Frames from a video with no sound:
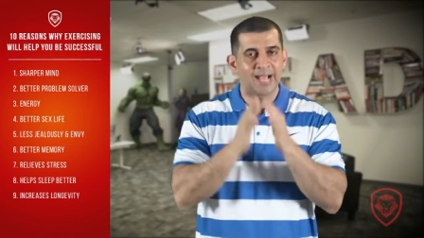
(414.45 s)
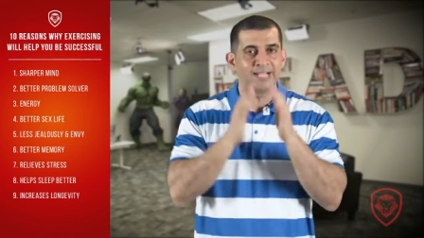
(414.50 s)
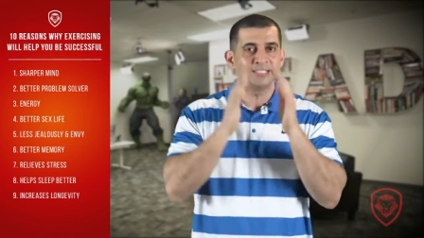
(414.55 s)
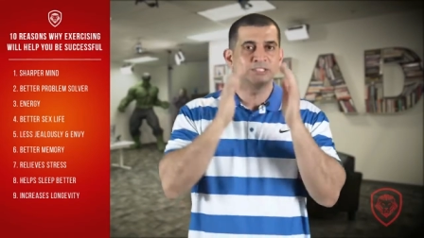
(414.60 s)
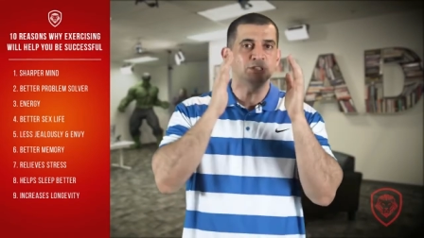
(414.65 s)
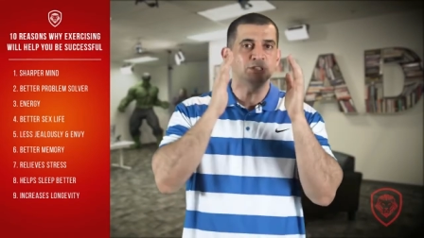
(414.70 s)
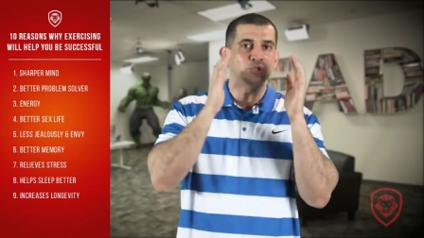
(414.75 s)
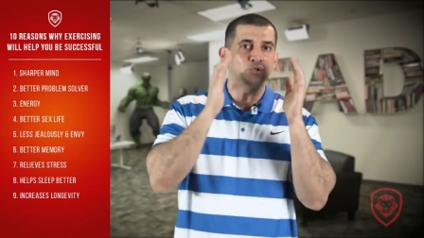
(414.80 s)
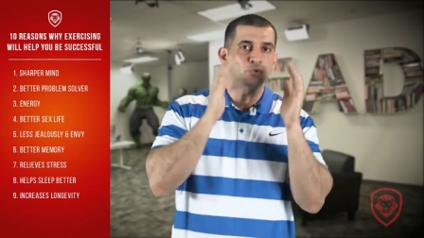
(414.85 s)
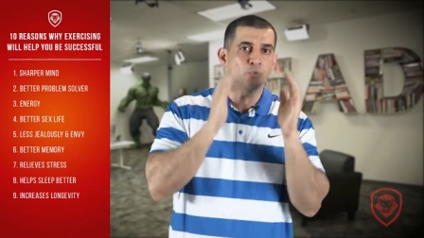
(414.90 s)
I
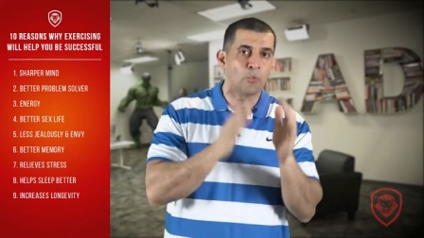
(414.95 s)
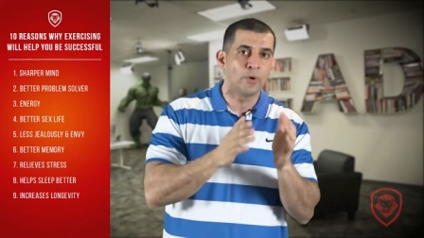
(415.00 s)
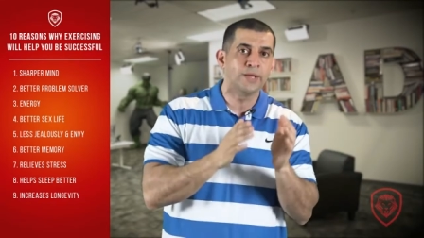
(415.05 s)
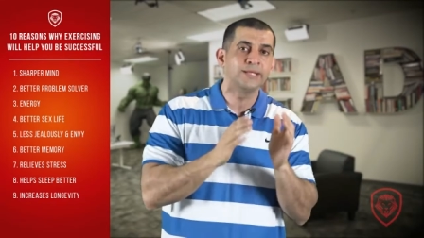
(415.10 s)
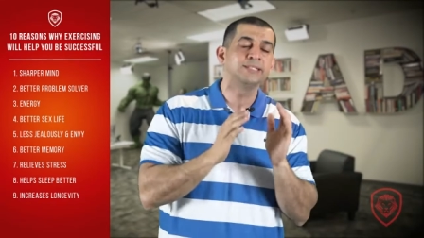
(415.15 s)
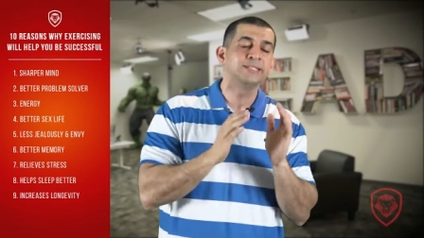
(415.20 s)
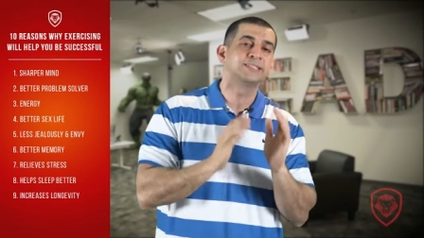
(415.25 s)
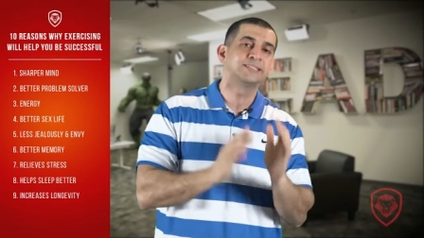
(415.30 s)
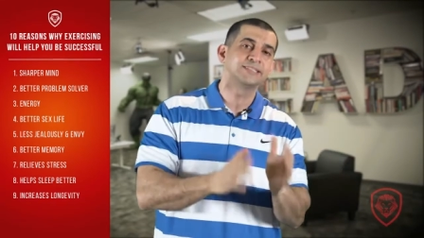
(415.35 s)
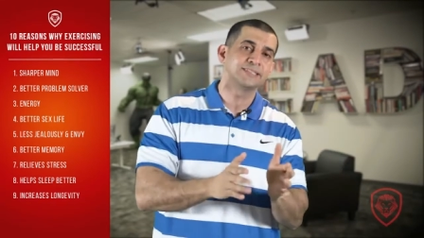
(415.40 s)
see
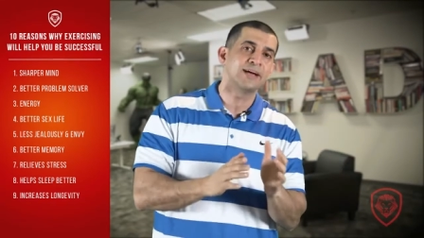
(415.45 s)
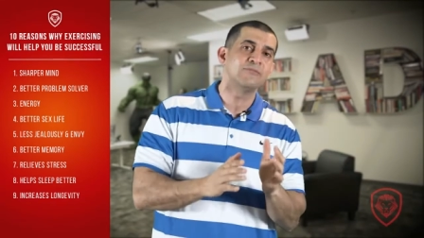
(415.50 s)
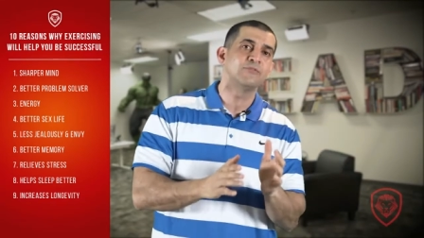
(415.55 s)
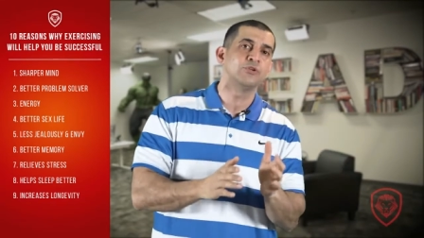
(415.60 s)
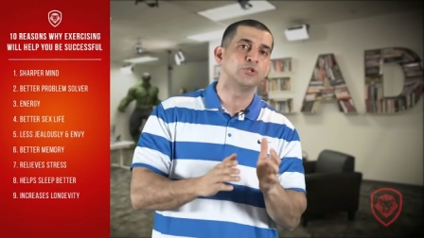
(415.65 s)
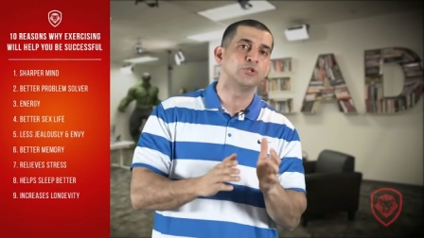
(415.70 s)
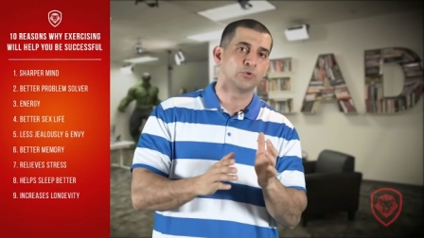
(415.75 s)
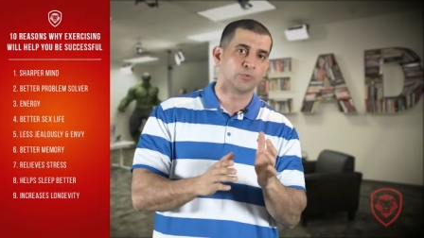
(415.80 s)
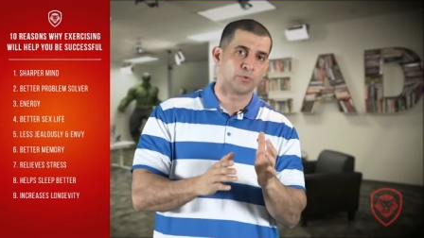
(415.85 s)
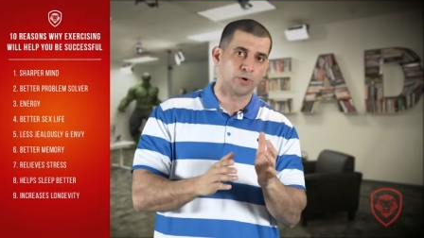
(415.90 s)

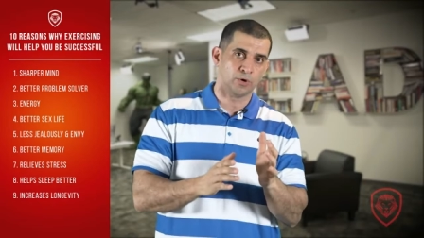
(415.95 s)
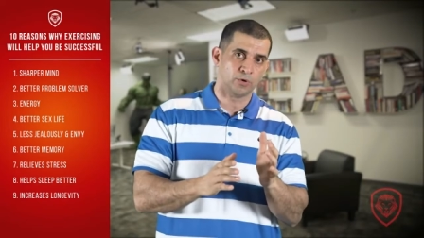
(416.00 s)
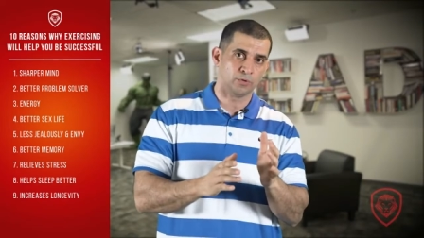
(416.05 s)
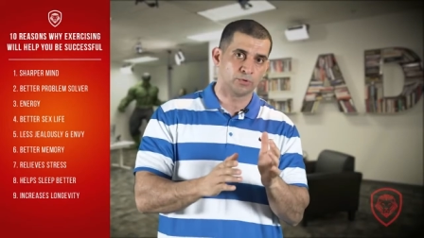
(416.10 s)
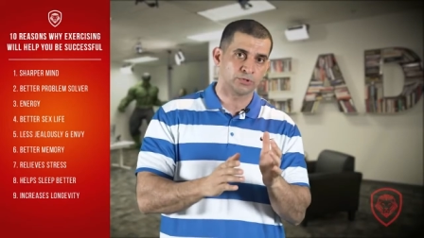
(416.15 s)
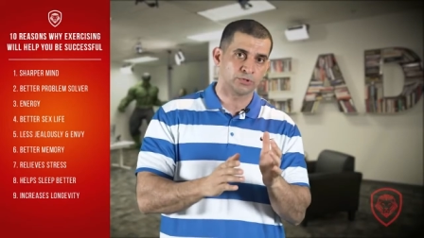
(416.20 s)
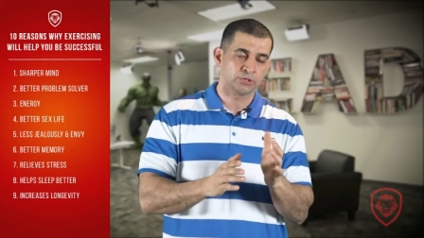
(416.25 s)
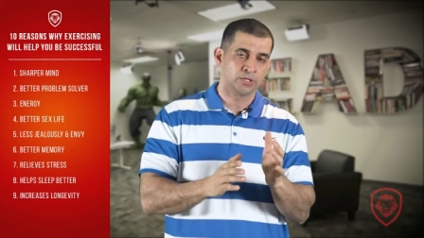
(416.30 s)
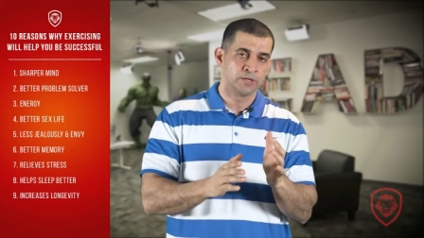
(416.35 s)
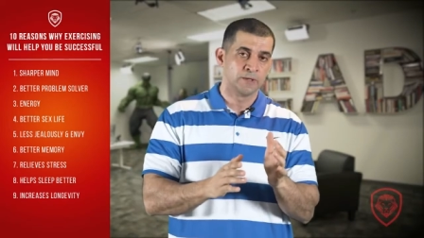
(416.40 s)
27 year
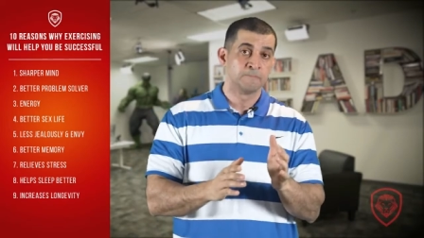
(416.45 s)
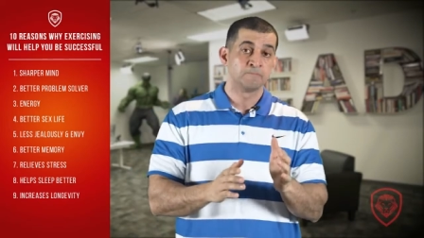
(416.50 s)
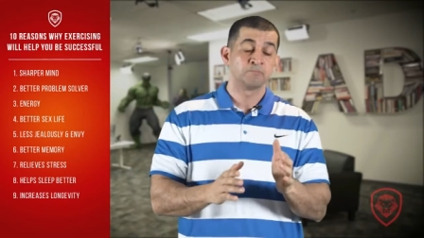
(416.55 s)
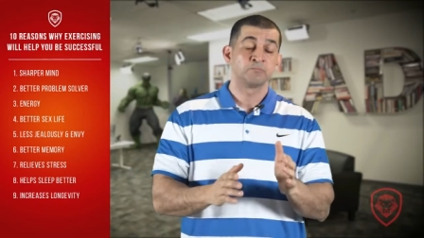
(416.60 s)
olds